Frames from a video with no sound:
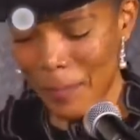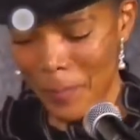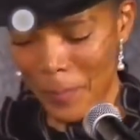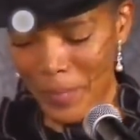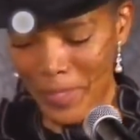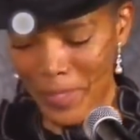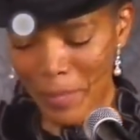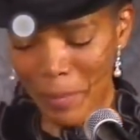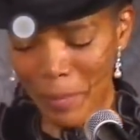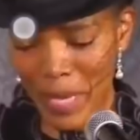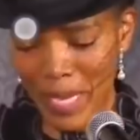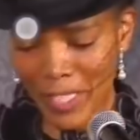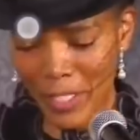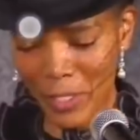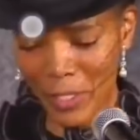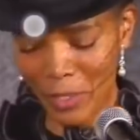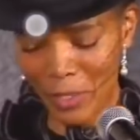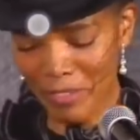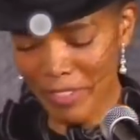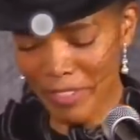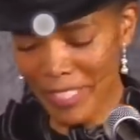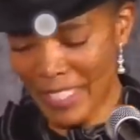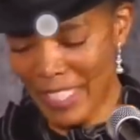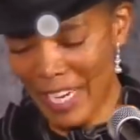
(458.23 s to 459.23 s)
no,
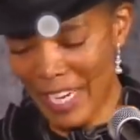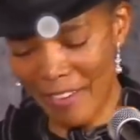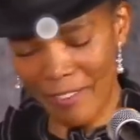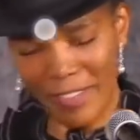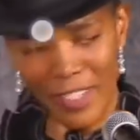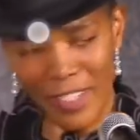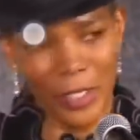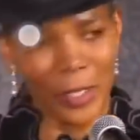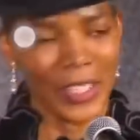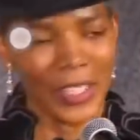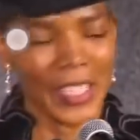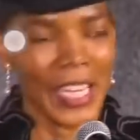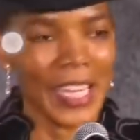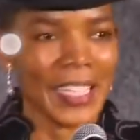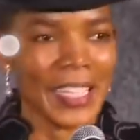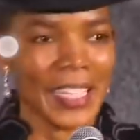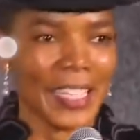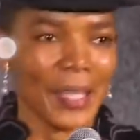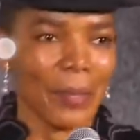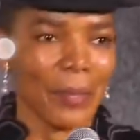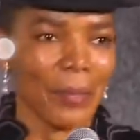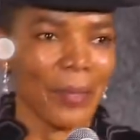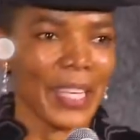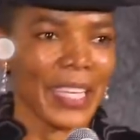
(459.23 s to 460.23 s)
oskuno, you know.
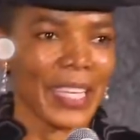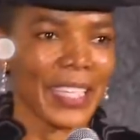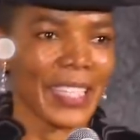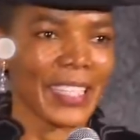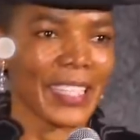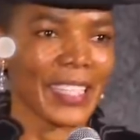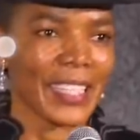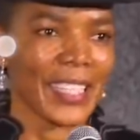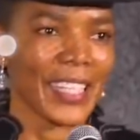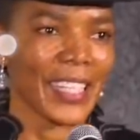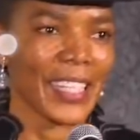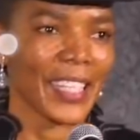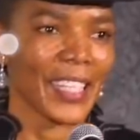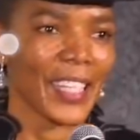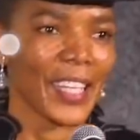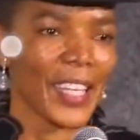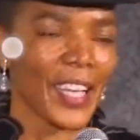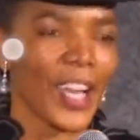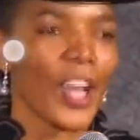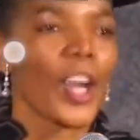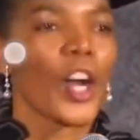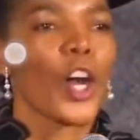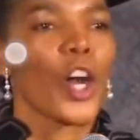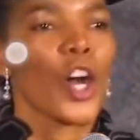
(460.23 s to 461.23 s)
A lot of people
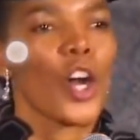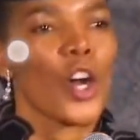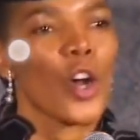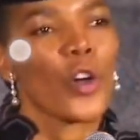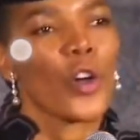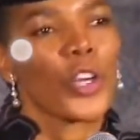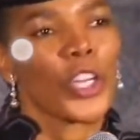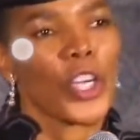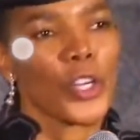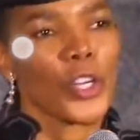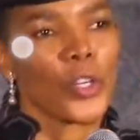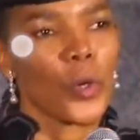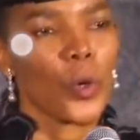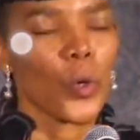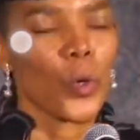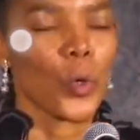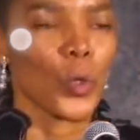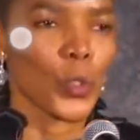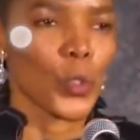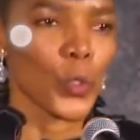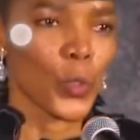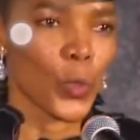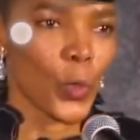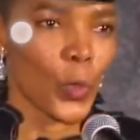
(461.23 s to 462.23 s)
hide dirt under
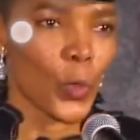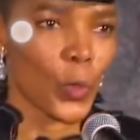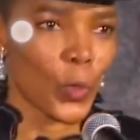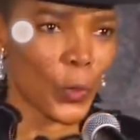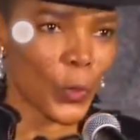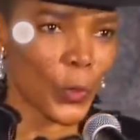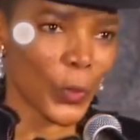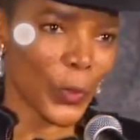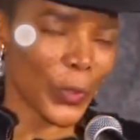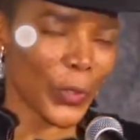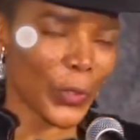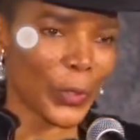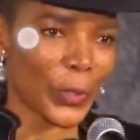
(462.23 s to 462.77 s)
the bed.